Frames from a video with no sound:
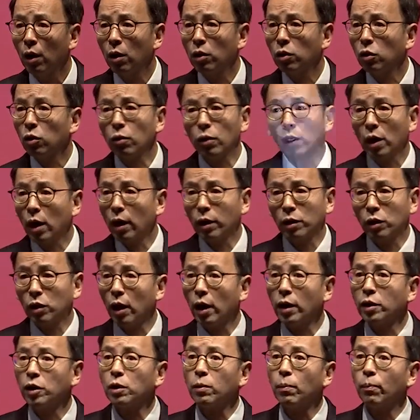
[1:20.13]
So
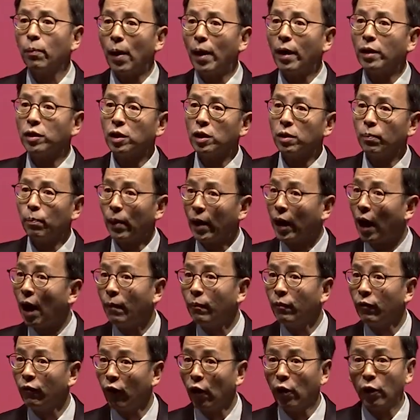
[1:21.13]
it's
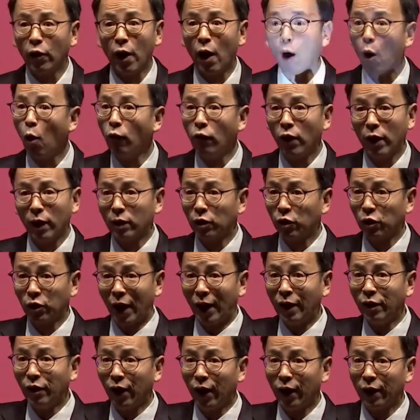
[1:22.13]
become very
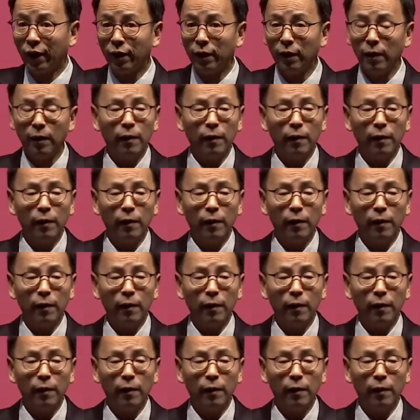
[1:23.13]
overextended.